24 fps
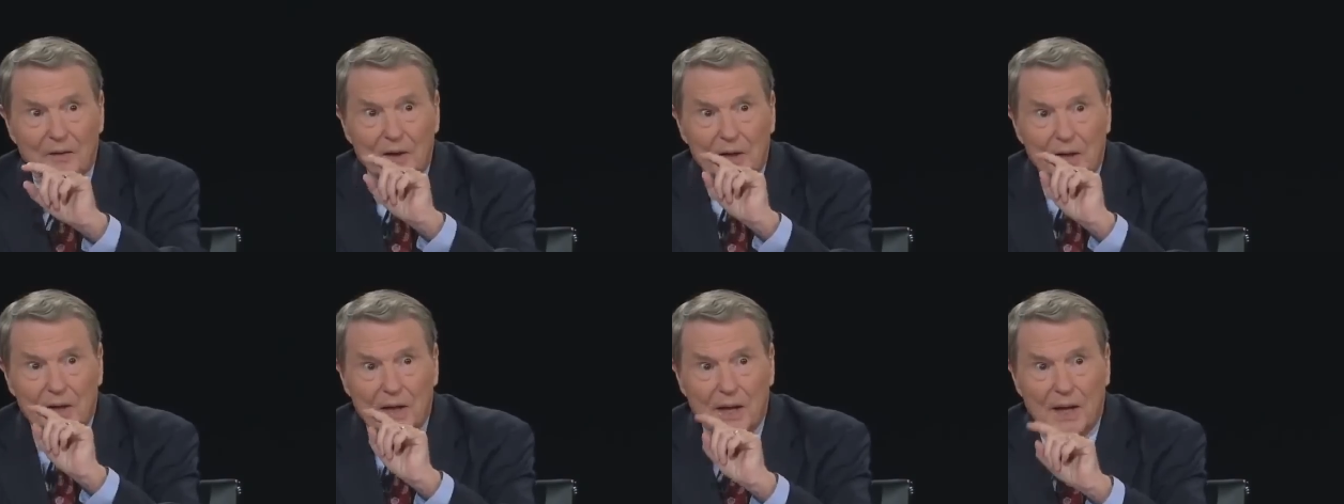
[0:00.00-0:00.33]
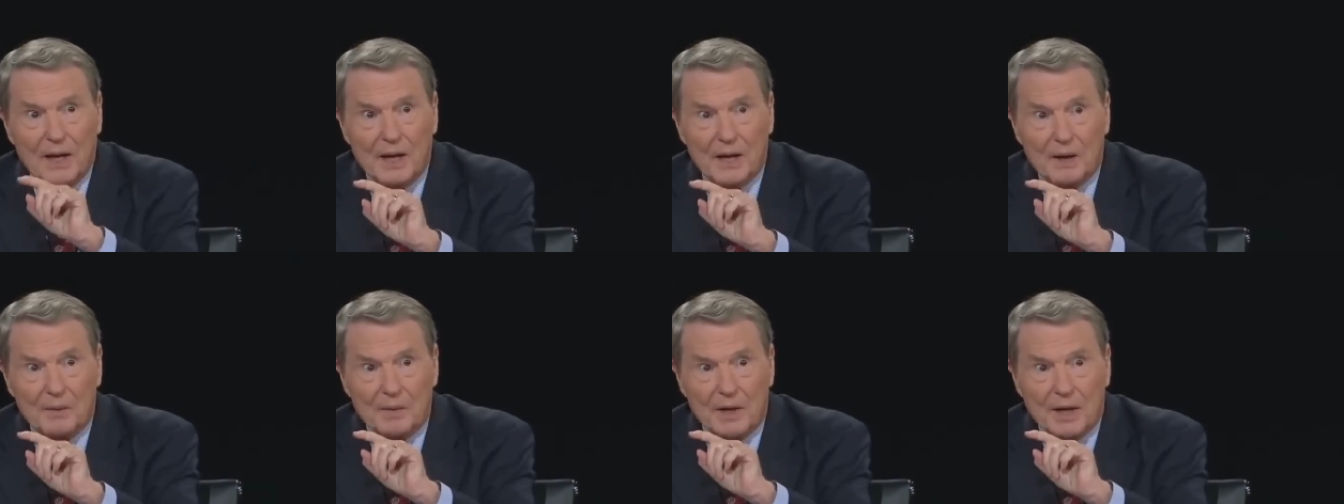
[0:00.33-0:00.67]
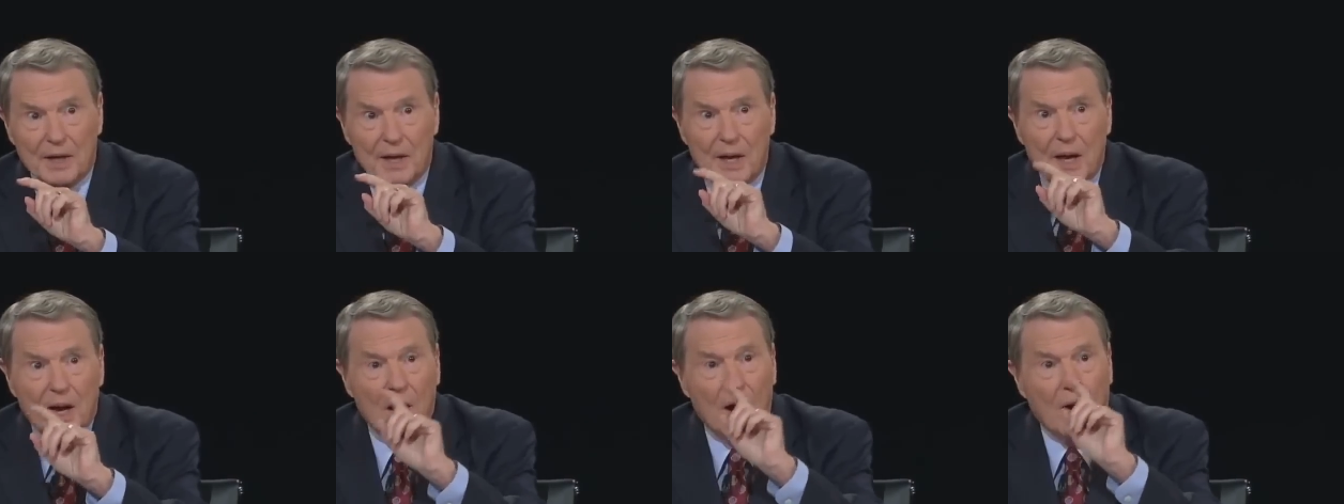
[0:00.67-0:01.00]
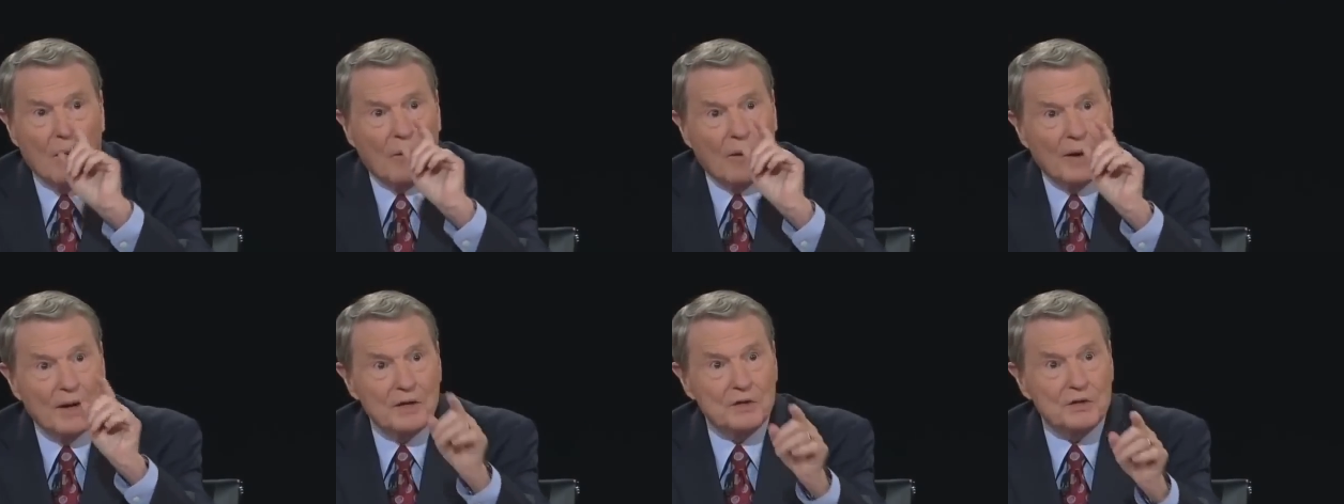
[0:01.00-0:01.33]
he got me.
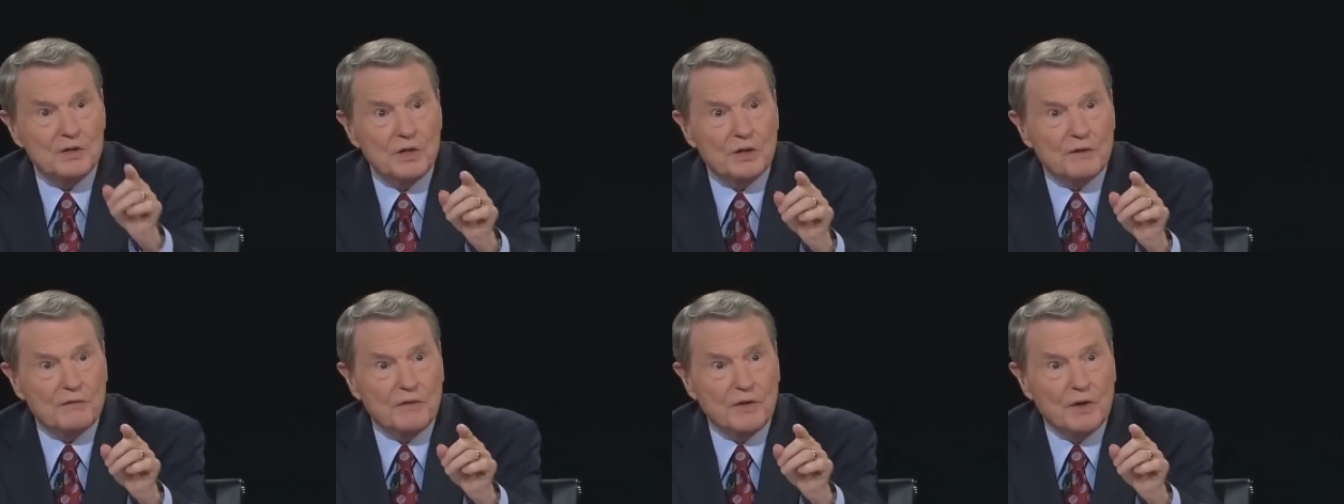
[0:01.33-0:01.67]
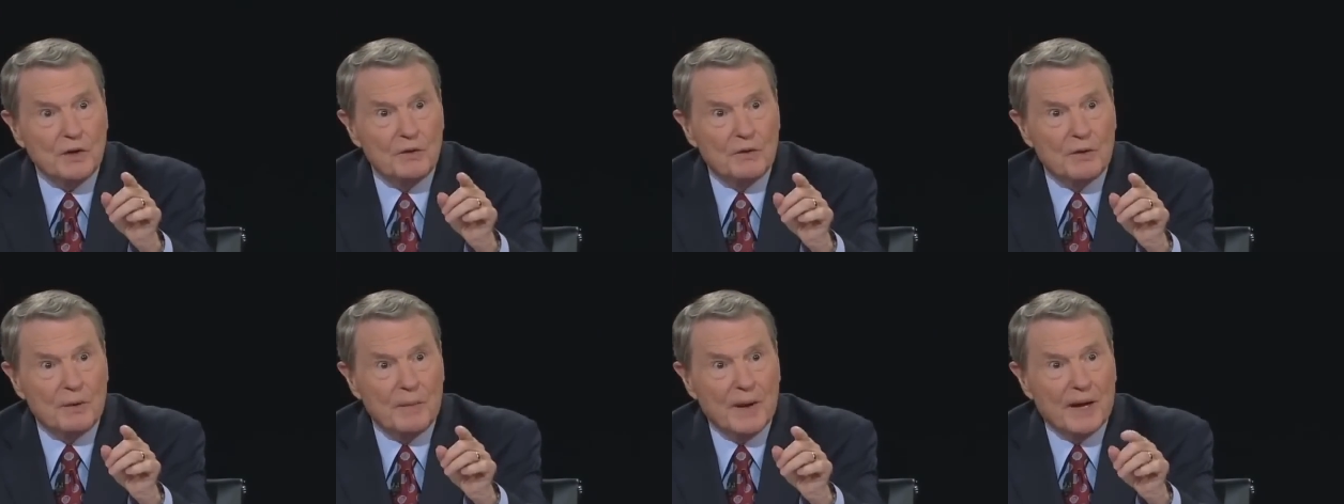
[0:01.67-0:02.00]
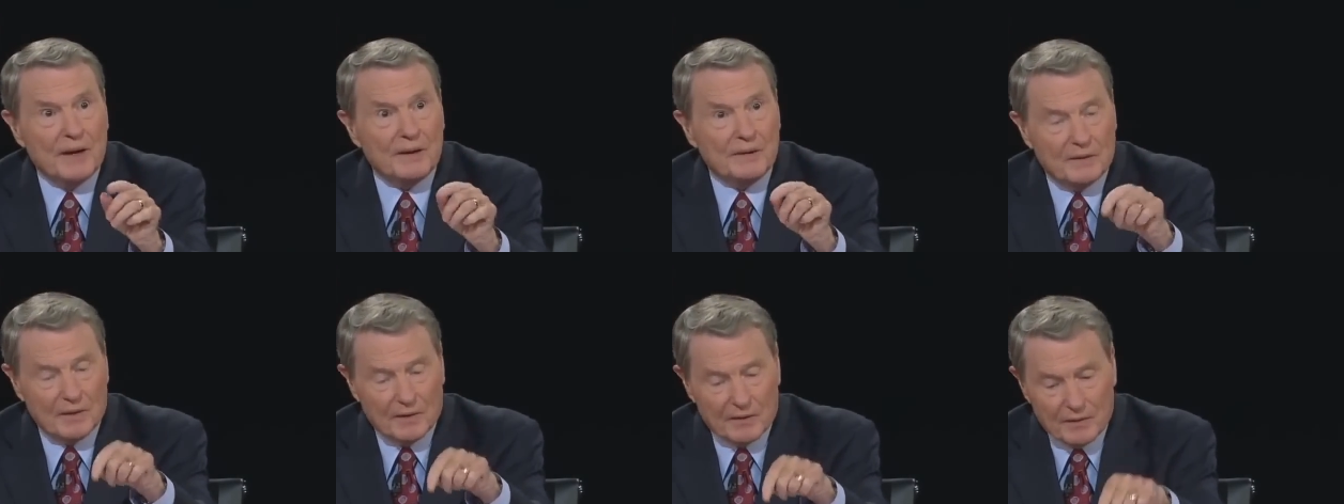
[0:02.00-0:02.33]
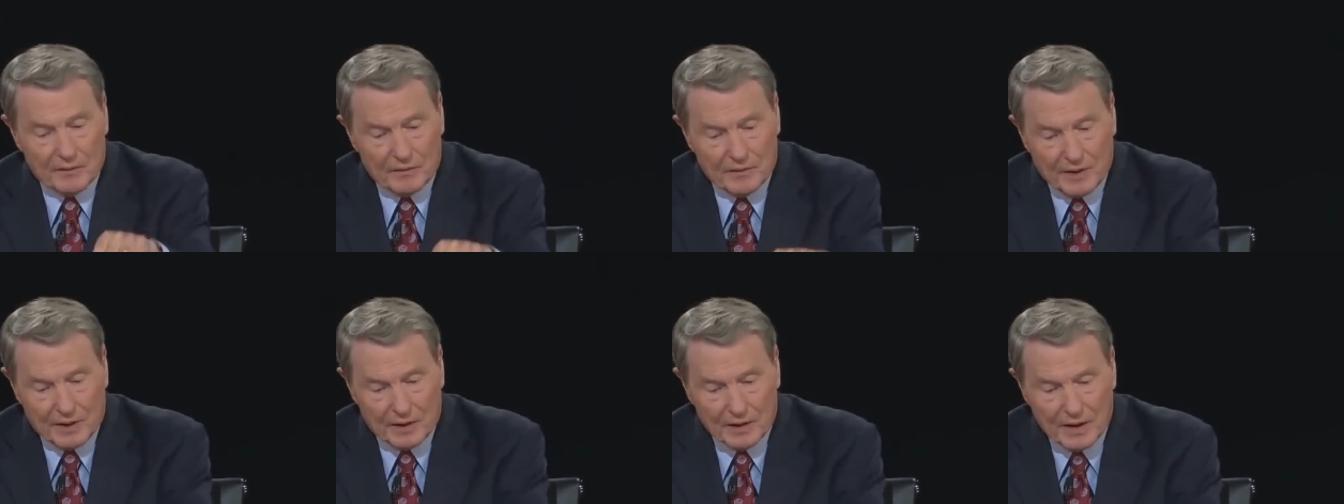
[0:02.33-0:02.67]
And I want you to feel bad,
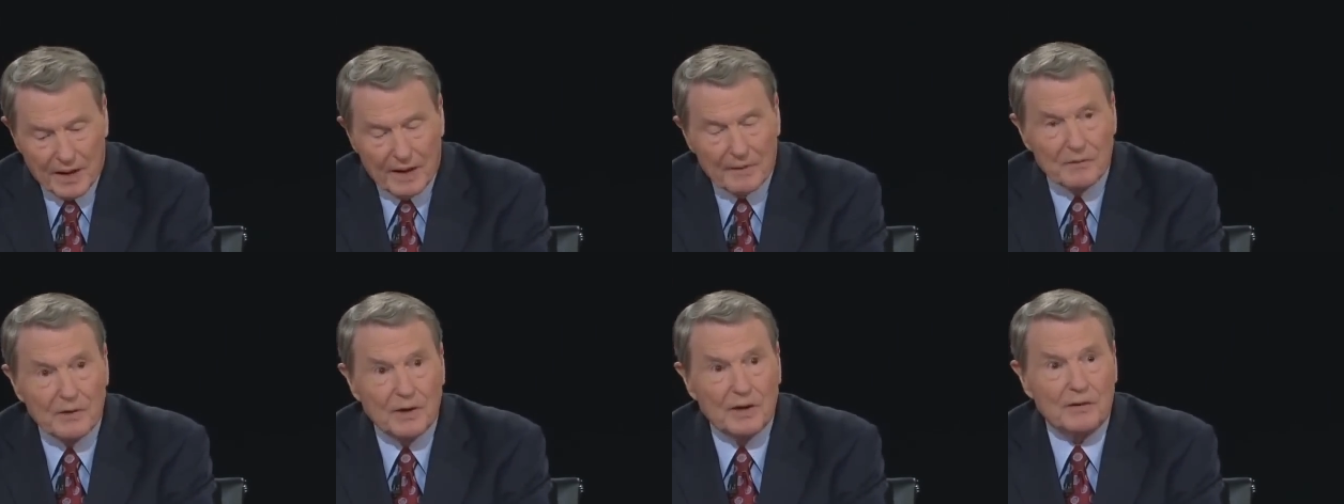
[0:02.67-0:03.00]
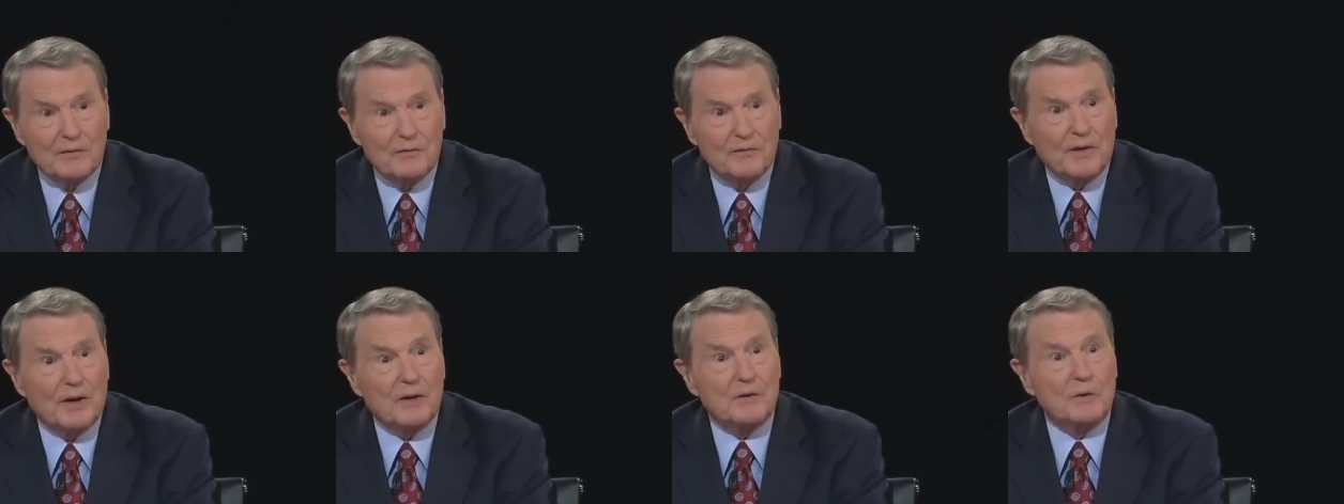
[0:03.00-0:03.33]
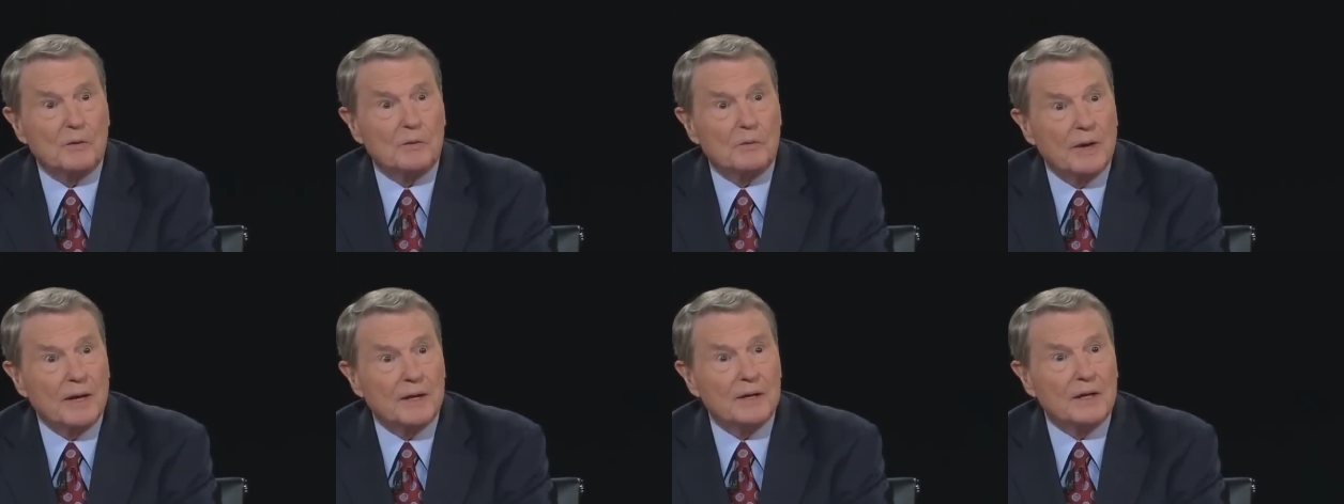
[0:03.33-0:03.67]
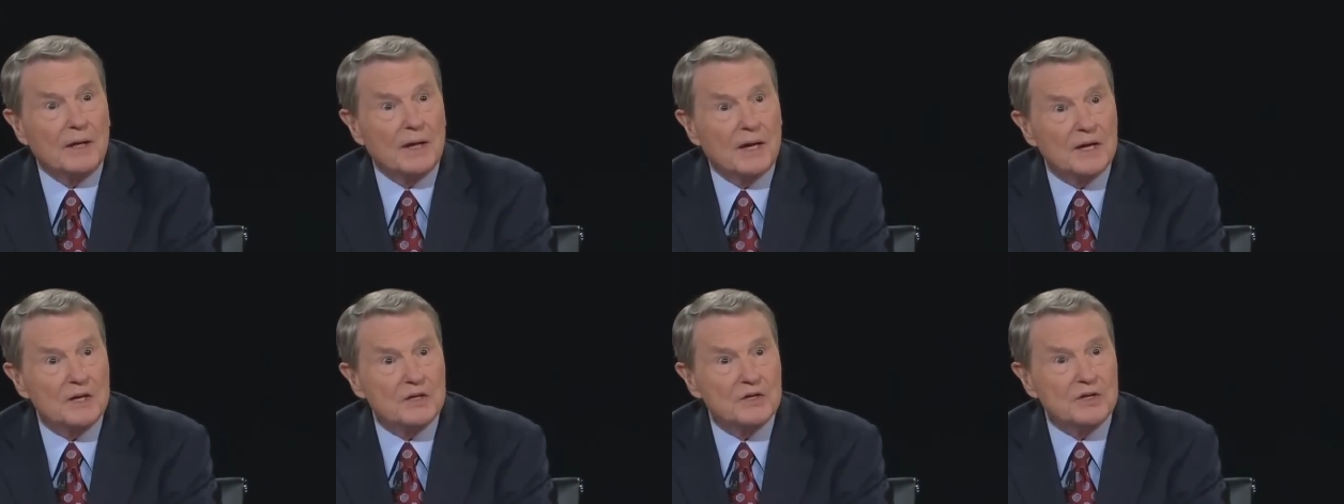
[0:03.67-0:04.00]
because I've got funny
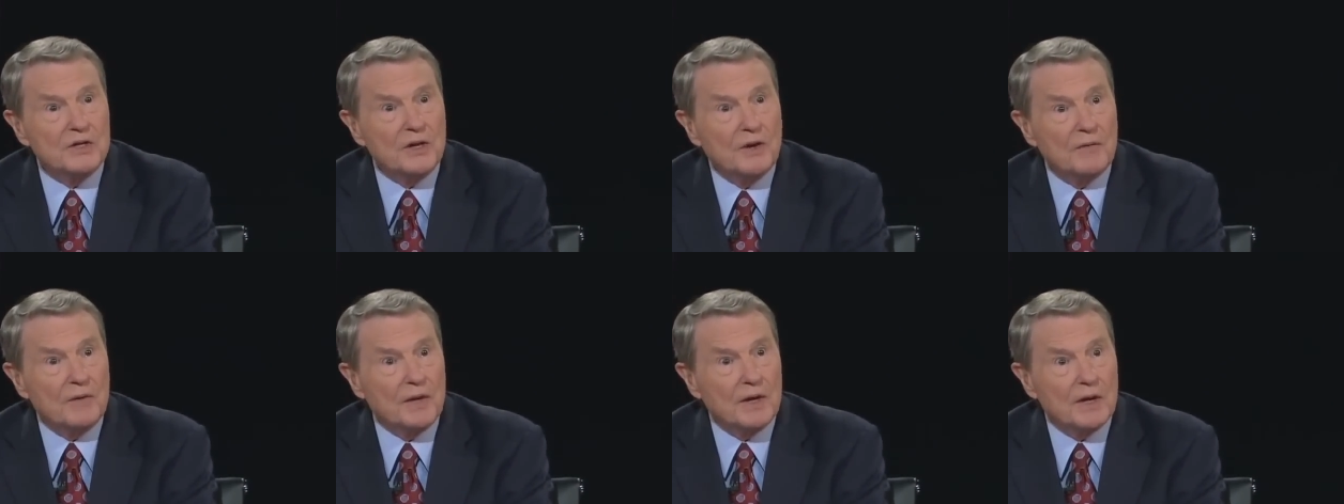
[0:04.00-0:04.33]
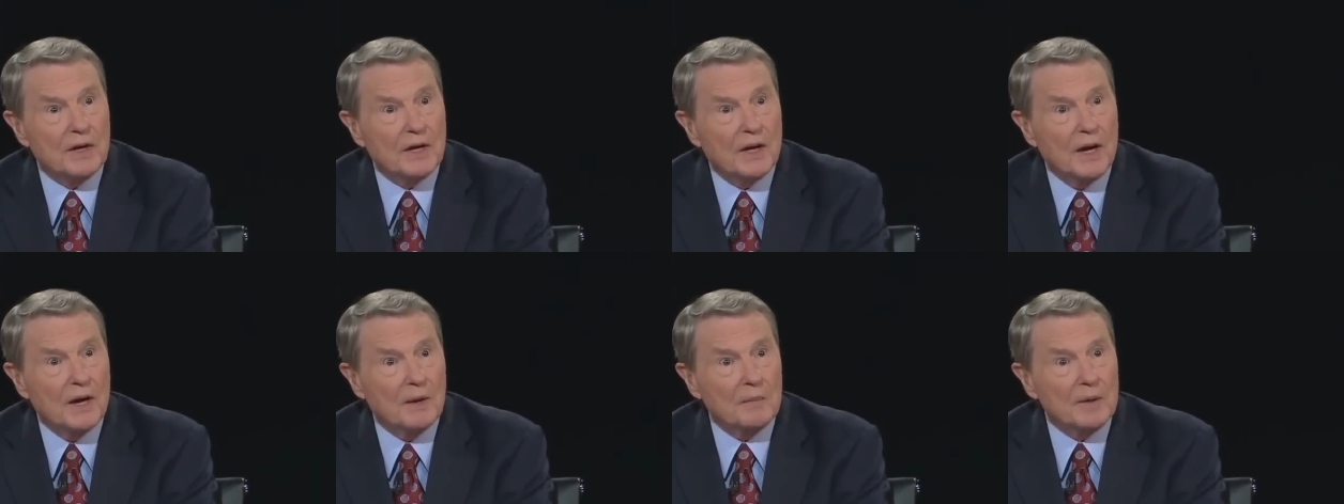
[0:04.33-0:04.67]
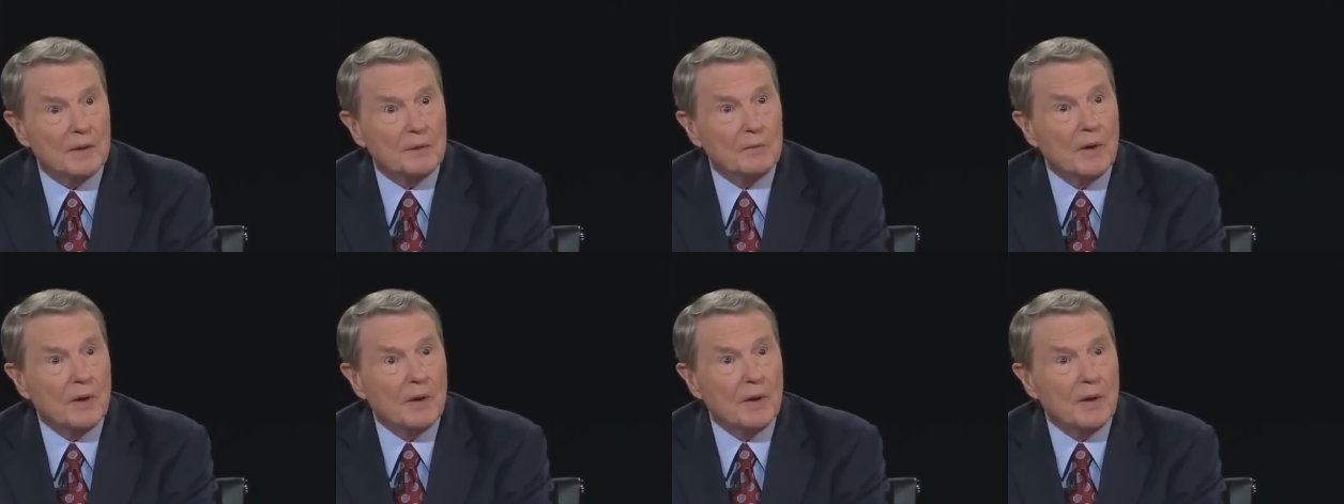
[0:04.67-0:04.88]
radiation coming up